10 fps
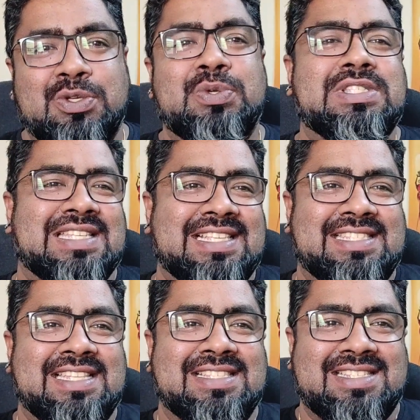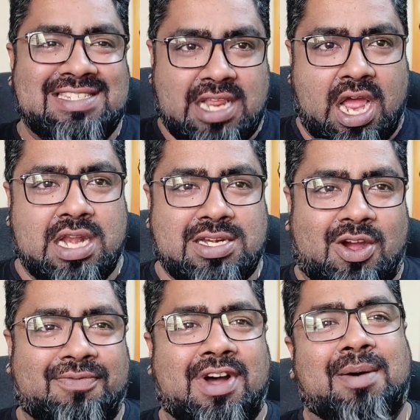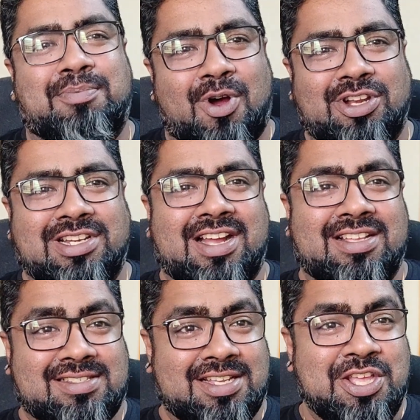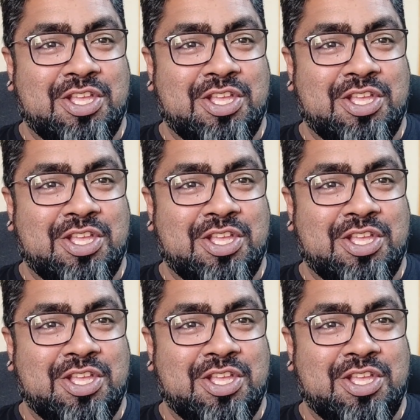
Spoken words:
to since the start of our podcast,